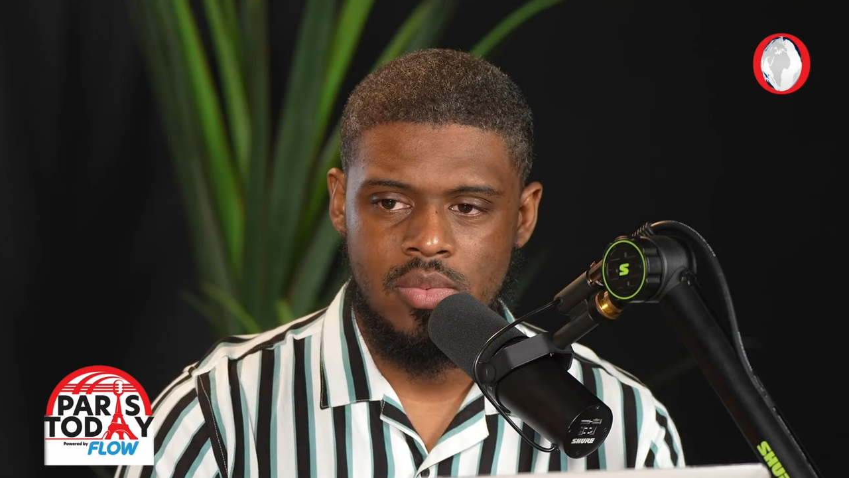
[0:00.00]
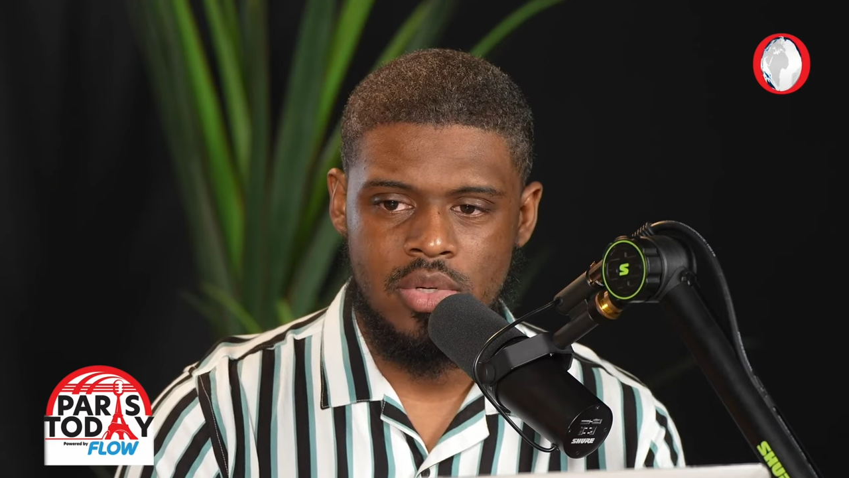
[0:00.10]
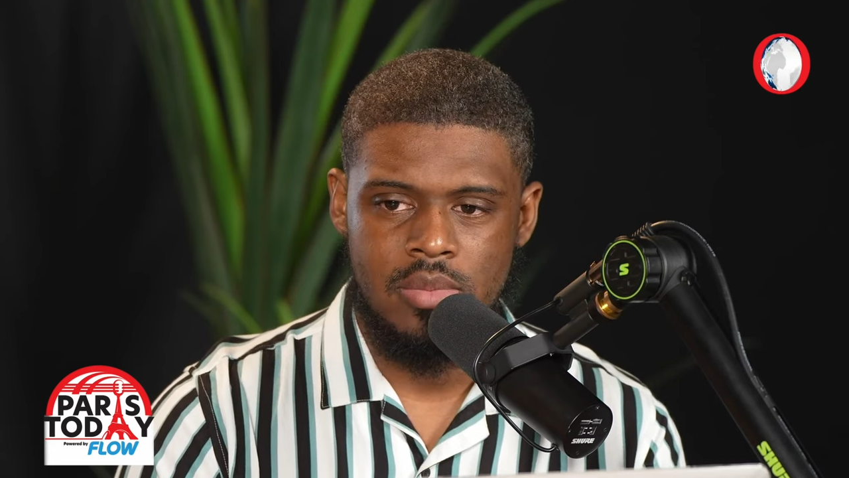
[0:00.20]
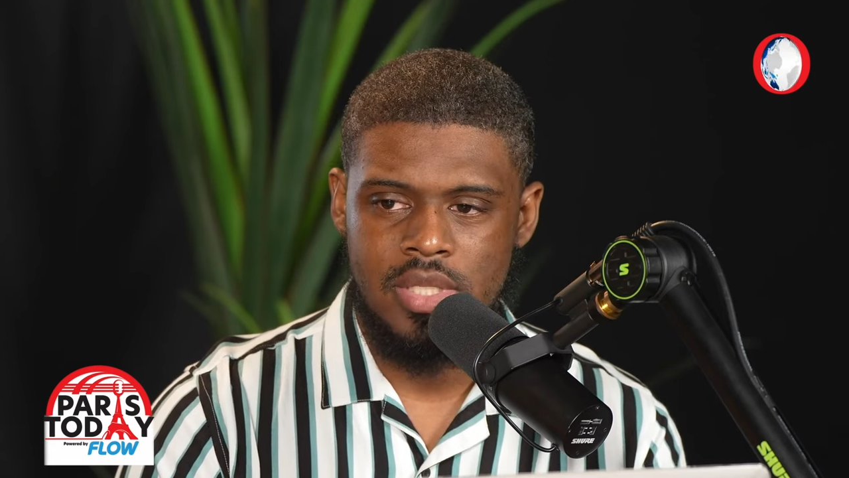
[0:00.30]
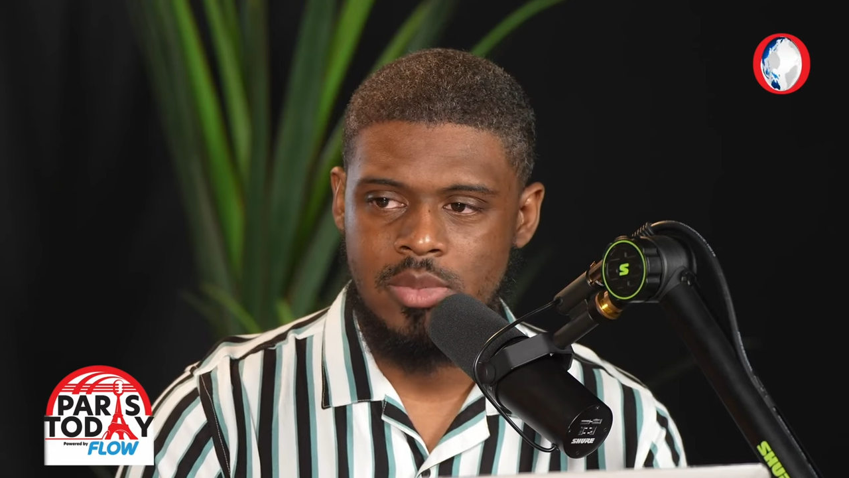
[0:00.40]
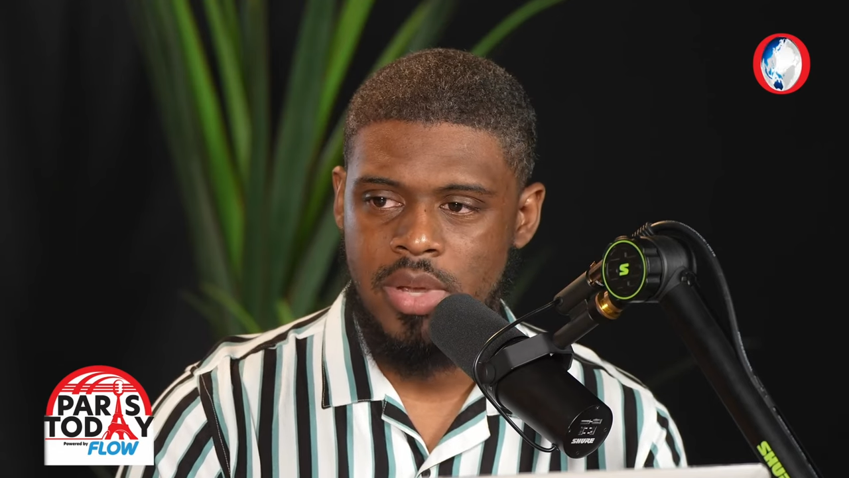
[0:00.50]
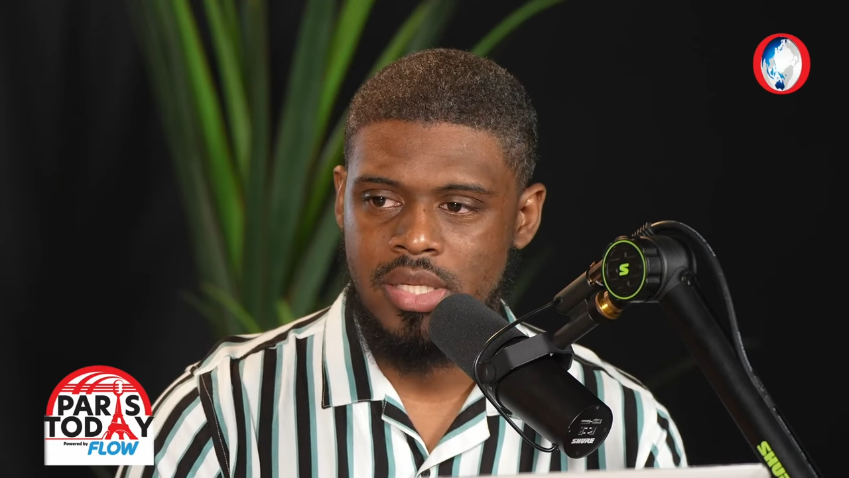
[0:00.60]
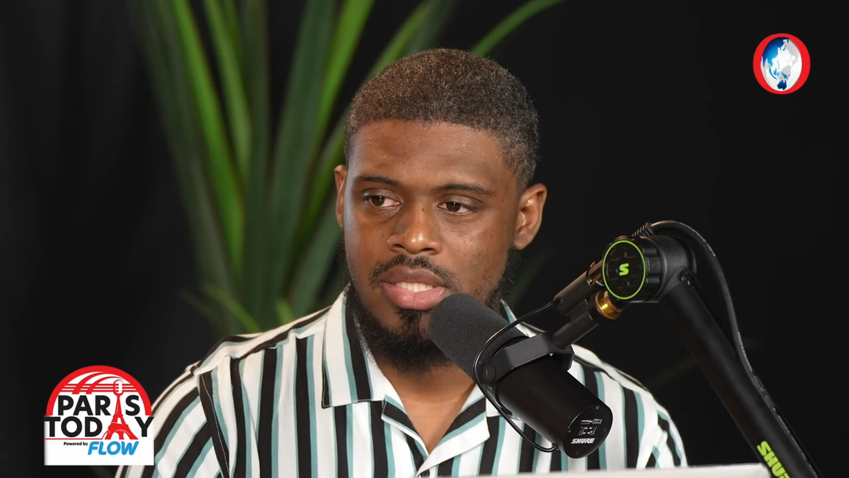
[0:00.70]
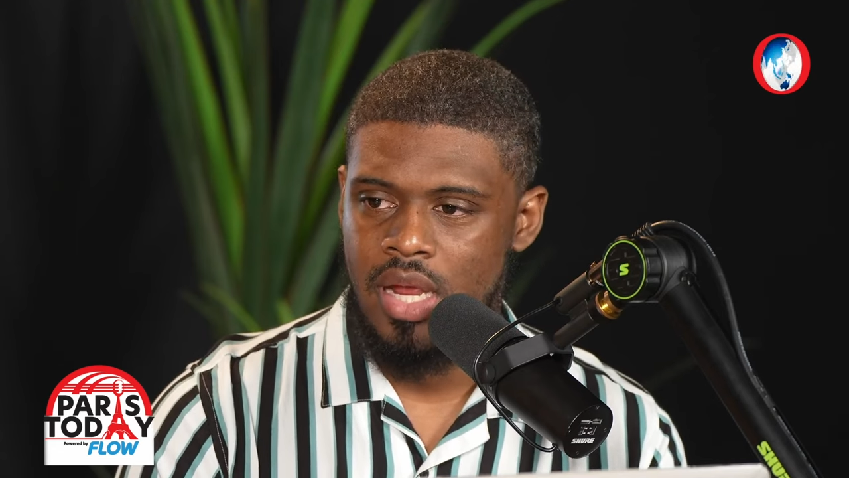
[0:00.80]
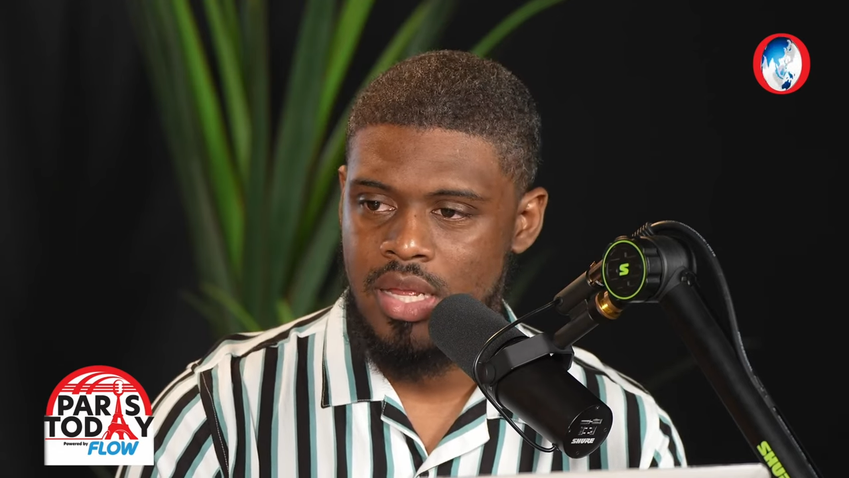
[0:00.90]
would be
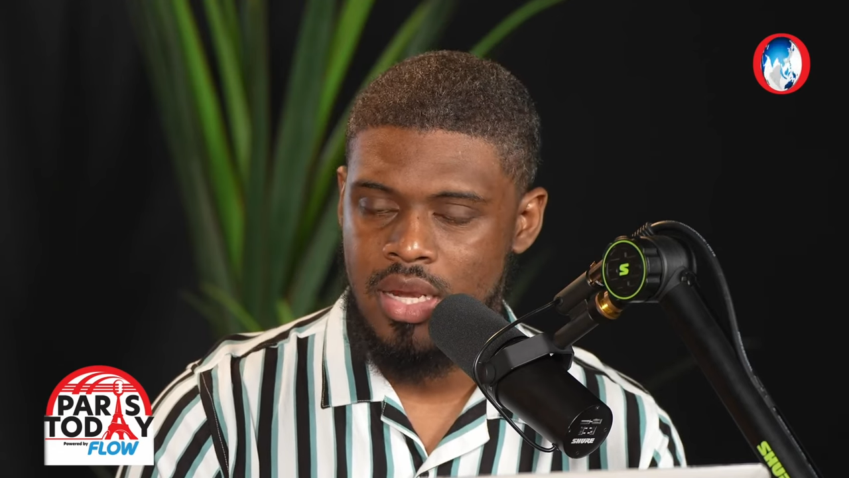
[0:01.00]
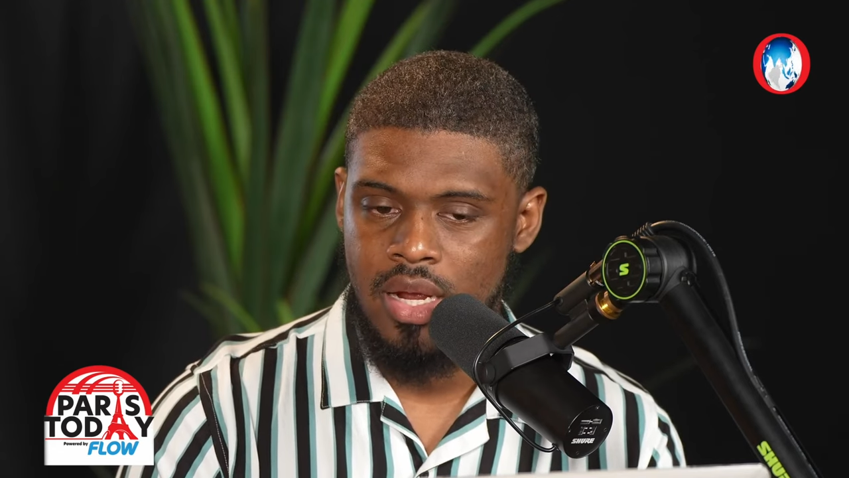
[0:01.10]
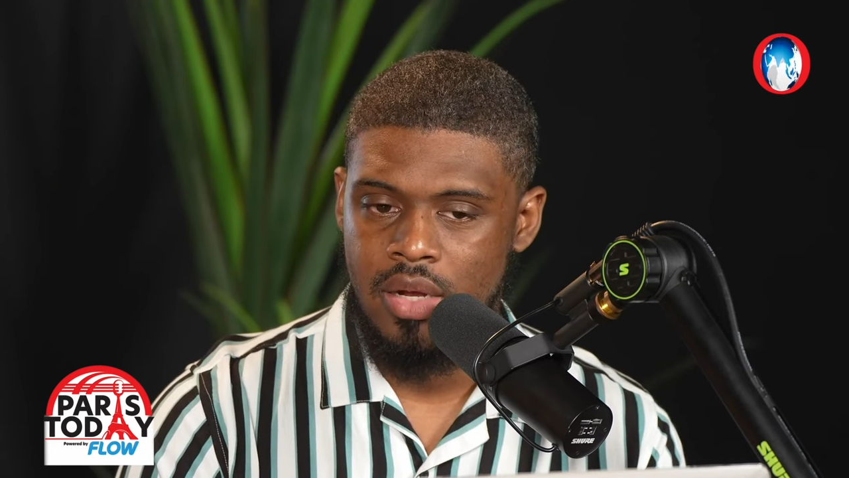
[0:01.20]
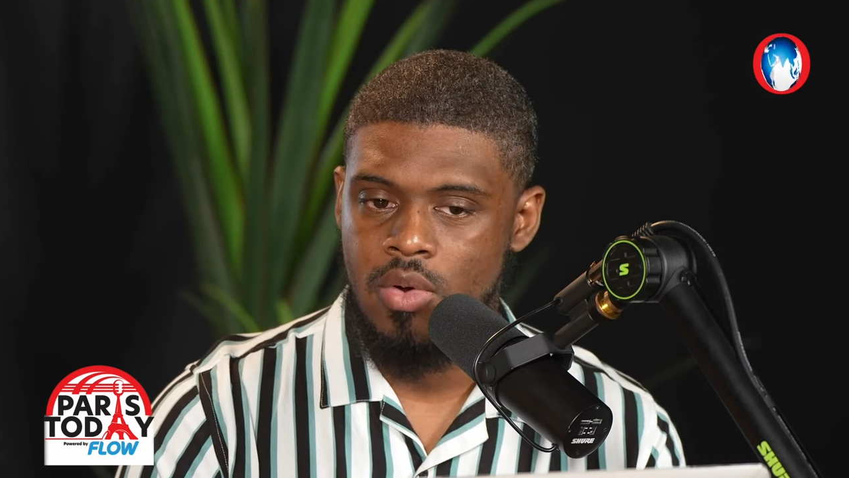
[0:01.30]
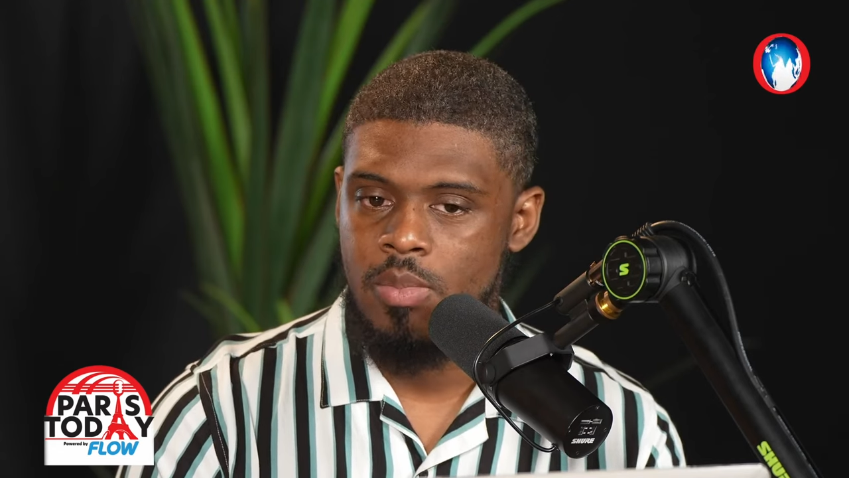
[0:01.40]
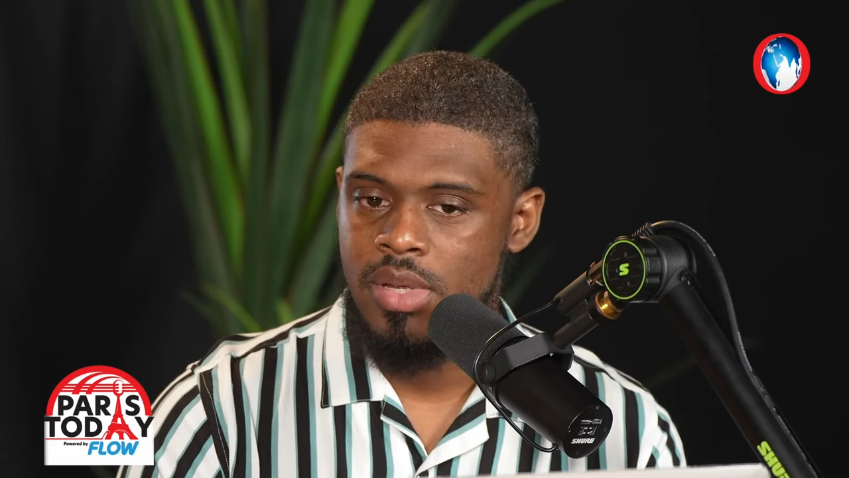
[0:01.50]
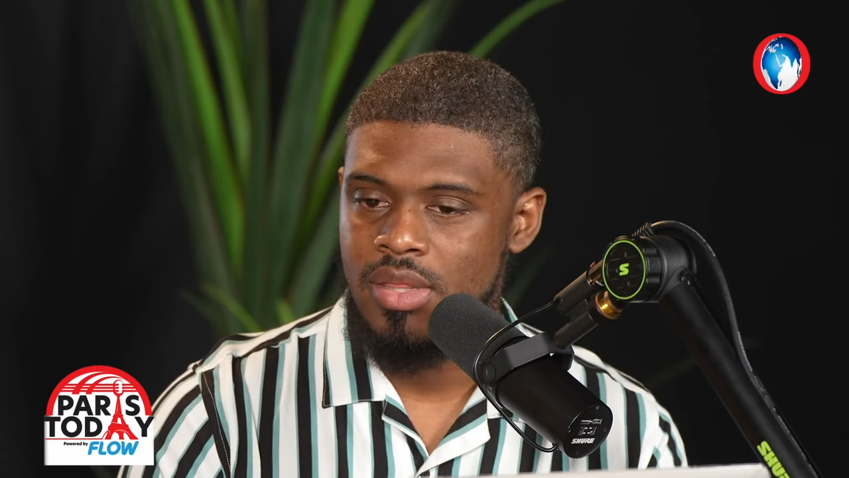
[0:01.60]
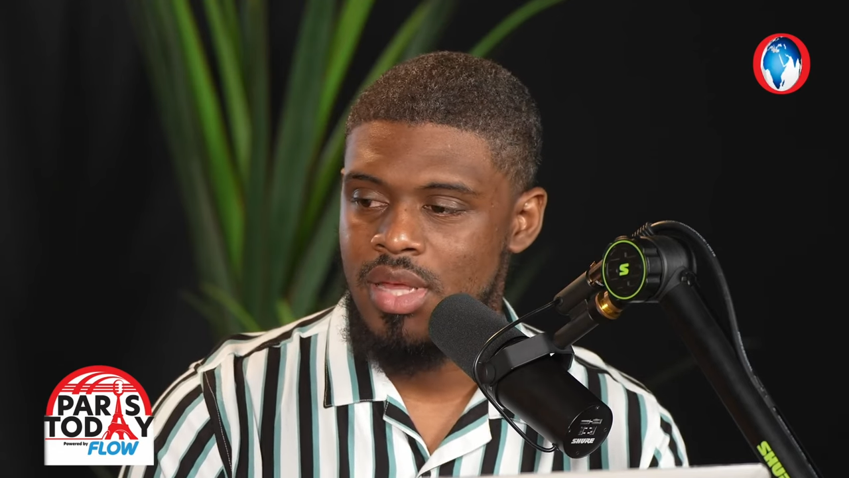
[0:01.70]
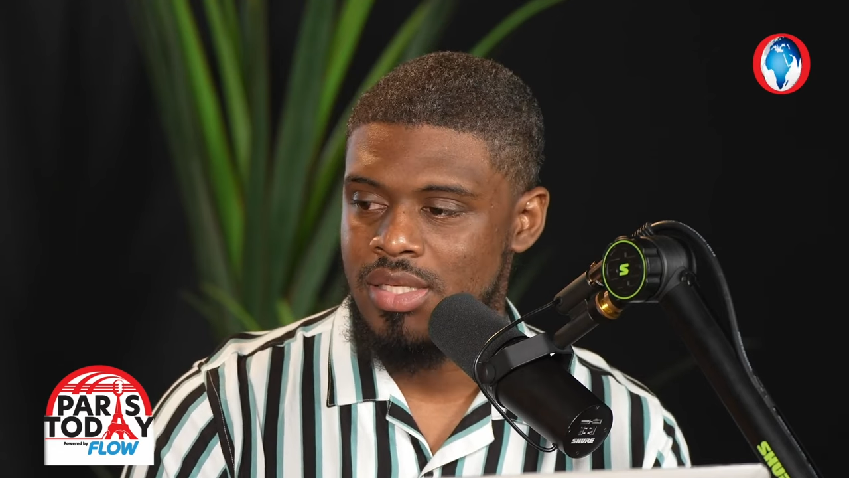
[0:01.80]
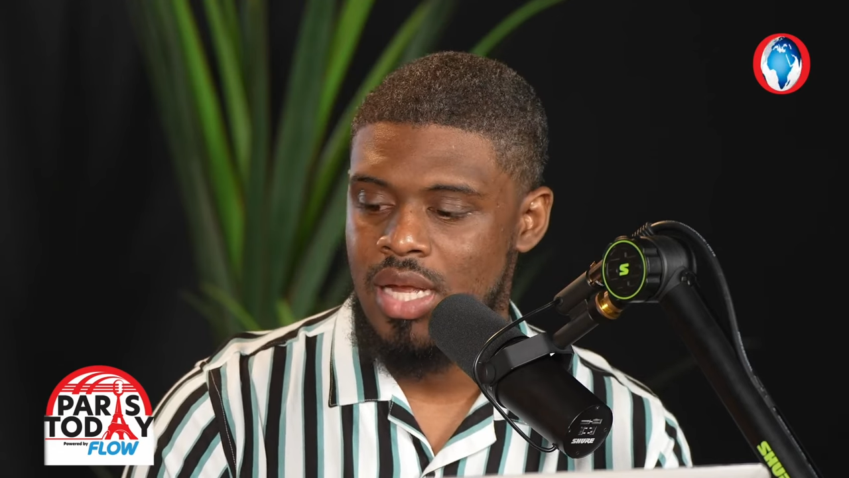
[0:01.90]
spectacular and hoping that